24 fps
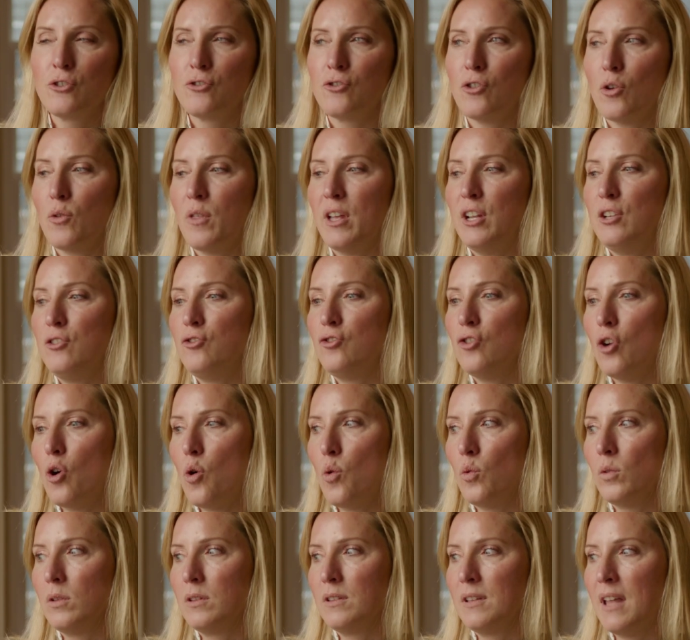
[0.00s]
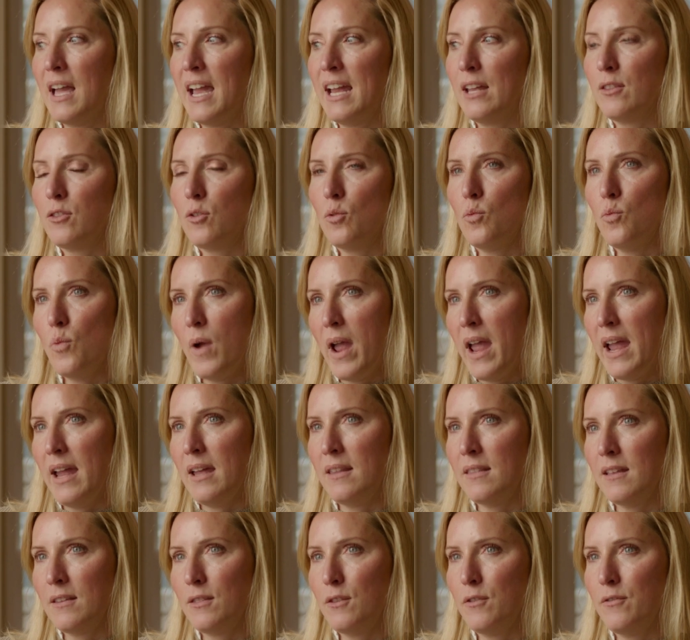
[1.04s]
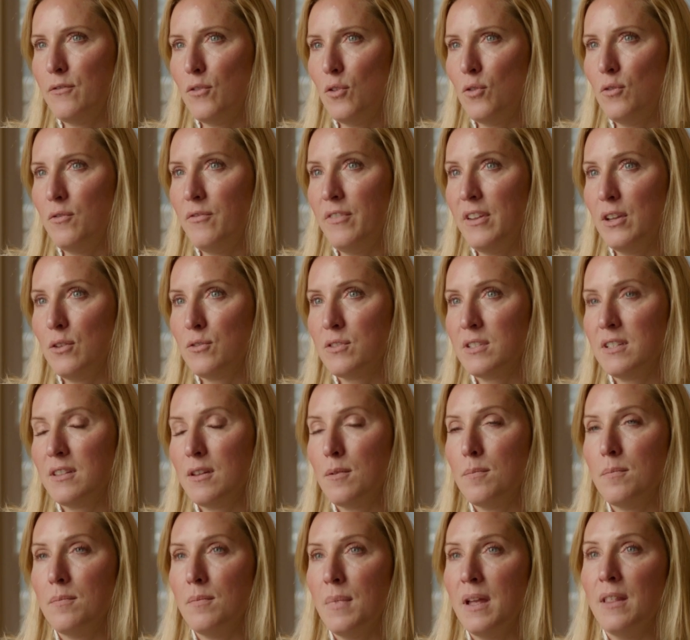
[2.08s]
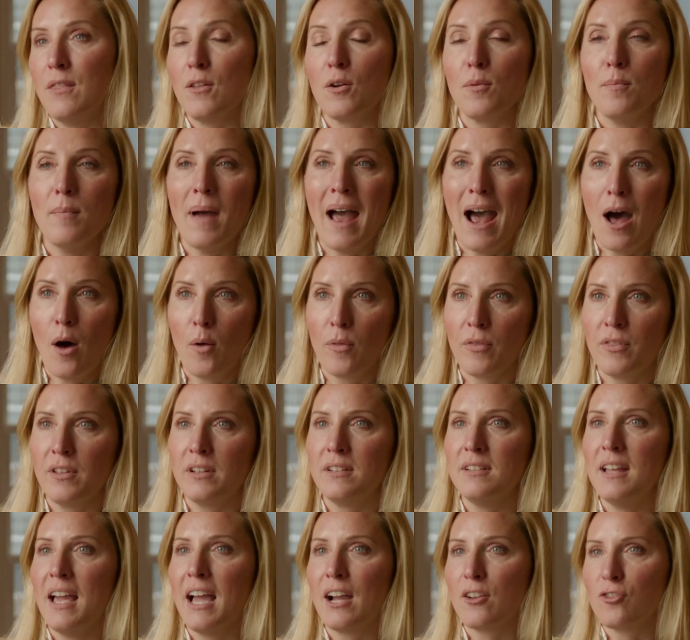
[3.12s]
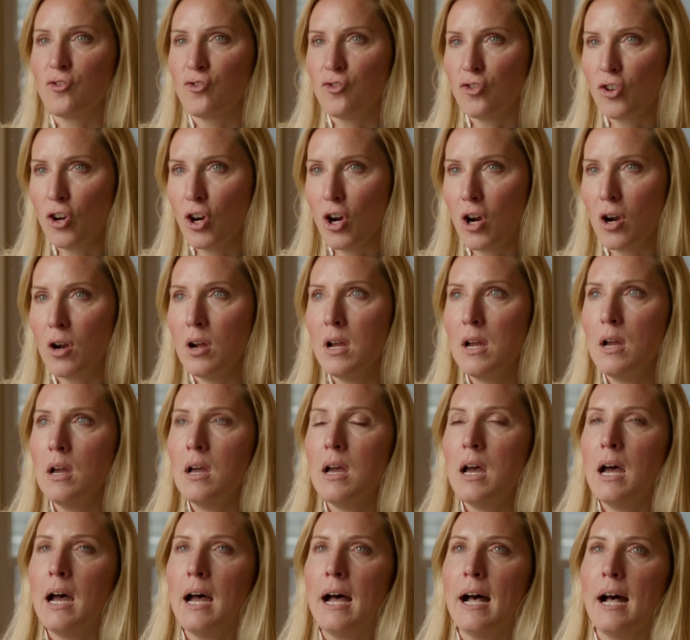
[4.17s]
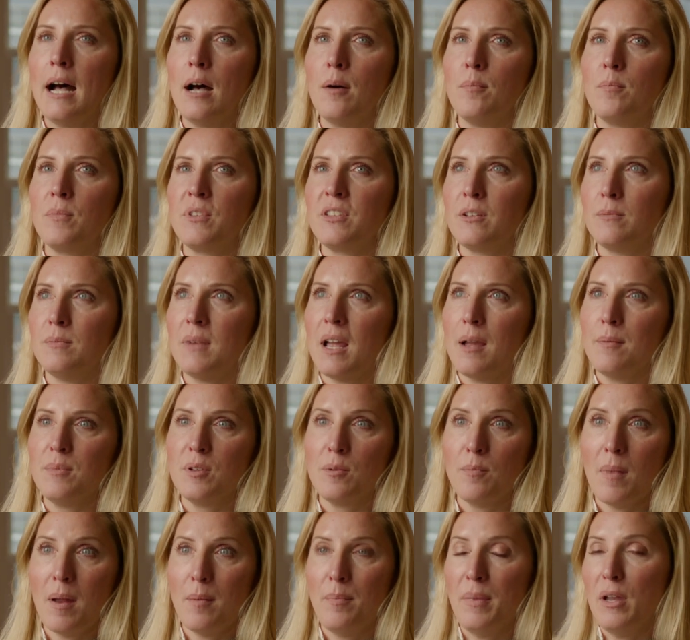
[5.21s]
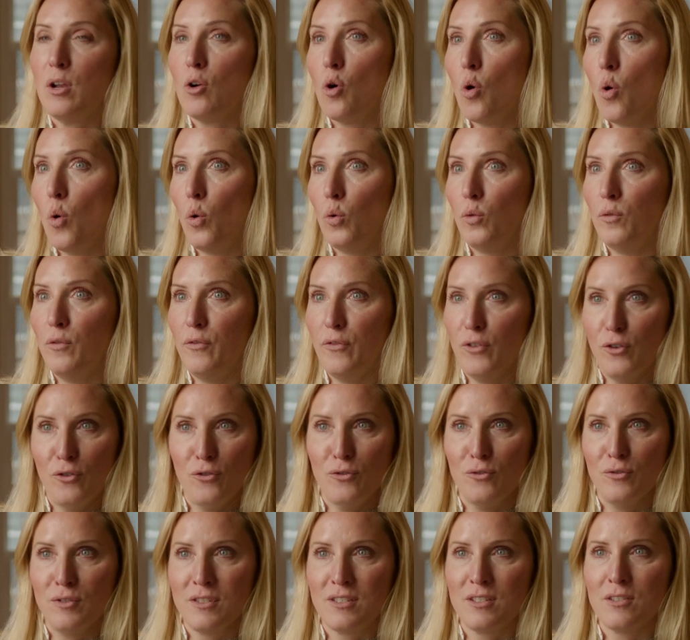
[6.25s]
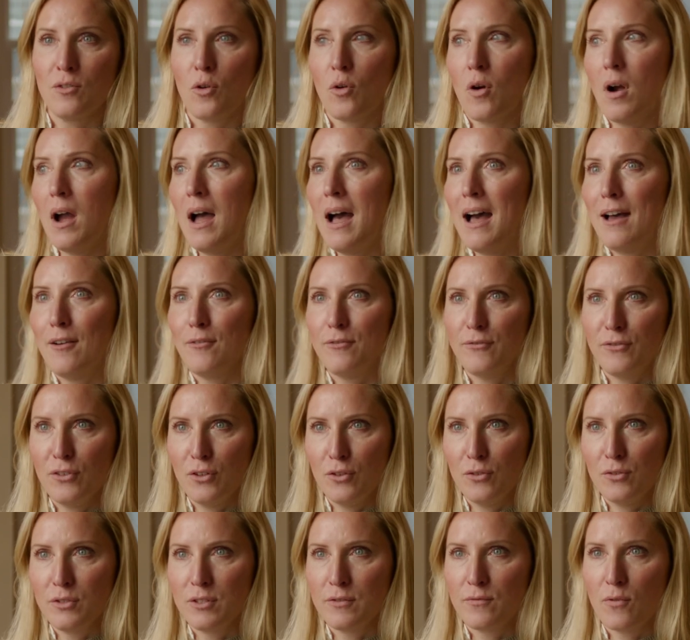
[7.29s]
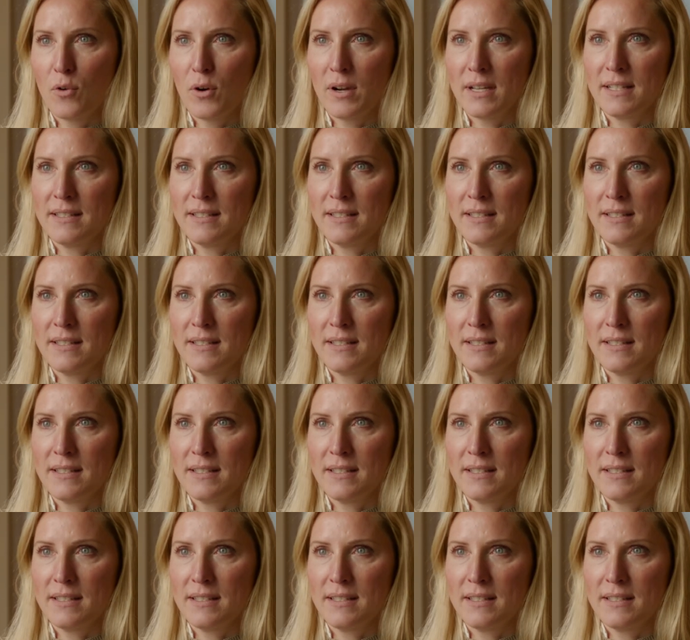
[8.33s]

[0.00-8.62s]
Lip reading: So they don't like the way that the food feels in their mouth, the texture. Sometimes it might be cold foods or hot foods, for